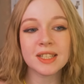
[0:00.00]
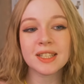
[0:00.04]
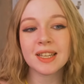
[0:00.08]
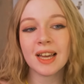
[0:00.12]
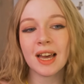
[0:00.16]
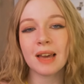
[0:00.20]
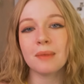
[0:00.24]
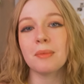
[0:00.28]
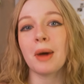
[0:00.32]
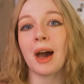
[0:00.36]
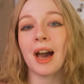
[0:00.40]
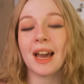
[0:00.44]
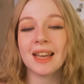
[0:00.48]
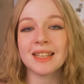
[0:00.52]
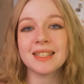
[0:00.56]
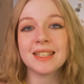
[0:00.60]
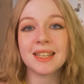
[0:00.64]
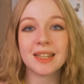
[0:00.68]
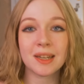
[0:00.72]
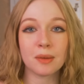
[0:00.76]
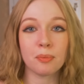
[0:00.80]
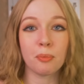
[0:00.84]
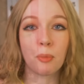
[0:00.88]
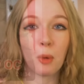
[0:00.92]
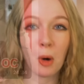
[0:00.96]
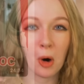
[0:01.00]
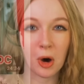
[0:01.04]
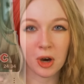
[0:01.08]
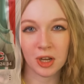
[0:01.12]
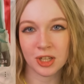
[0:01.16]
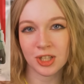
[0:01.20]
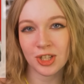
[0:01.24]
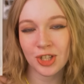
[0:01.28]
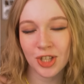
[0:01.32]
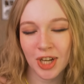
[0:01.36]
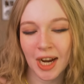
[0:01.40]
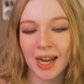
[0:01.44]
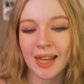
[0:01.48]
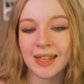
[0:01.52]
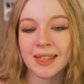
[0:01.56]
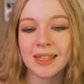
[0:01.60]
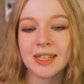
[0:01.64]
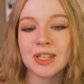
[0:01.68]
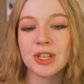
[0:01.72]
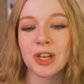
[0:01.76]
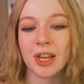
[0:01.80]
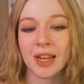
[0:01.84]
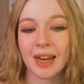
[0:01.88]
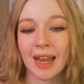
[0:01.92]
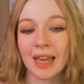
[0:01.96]
time I did a pause
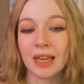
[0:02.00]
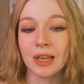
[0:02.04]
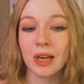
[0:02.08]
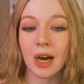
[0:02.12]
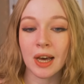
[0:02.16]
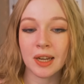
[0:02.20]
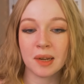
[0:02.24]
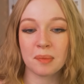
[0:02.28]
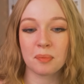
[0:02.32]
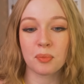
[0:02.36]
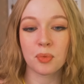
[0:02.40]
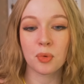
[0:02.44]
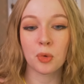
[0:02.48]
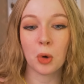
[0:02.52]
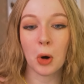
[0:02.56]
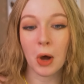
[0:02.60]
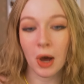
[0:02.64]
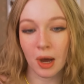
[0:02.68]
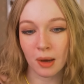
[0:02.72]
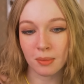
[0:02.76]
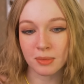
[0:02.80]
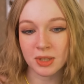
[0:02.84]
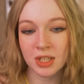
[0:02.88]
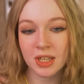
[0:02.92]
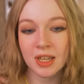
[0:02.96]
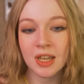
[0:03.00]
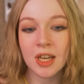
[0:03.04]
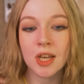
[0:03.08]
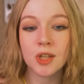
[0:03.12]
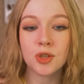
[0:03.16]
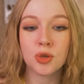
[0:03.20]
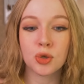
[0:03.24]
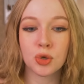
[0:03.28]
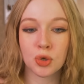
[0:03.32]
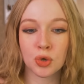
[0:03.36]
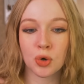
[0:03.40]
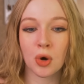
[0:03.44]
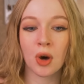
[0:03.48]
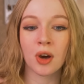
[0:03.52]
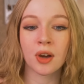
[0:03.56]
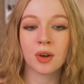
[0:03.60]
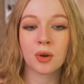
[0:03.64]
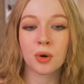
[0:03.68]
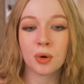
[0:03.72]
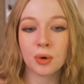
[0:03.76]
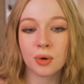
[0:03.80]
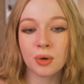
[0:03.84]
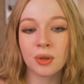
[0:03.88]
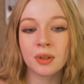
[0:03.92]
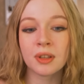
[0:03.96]
challenge and I got a prompt to draw a
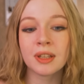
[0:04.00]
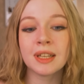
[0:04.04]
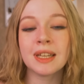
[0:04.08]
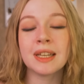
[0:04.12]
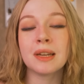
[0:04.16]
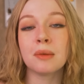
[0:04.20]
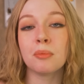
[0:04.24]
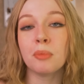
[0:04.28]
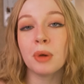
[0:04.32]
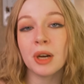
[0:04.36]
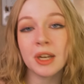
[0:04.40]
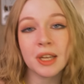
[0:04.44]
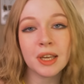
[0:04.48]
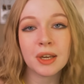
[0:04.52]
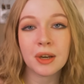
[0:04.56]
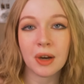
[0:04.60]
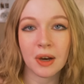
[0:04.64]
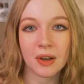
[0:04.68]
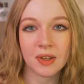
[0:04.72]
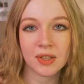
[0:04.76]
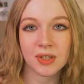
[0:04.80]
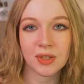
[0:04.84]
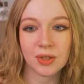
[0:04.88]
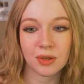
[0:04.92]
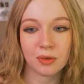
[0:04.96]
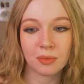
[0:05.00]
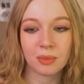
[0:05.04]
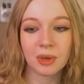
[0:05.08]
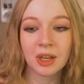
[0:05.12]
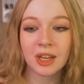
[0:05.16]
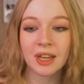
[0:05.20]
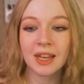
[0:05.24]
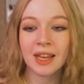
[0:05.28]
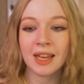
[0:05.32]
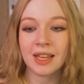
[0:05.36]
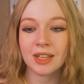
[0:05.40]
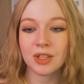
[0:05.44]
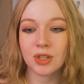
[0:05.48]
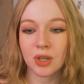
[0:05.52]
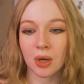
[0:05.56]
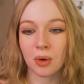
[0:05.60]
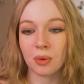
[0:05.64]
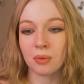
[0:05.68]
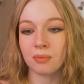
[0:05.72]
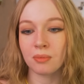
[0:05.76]
girl in a bunny costume. So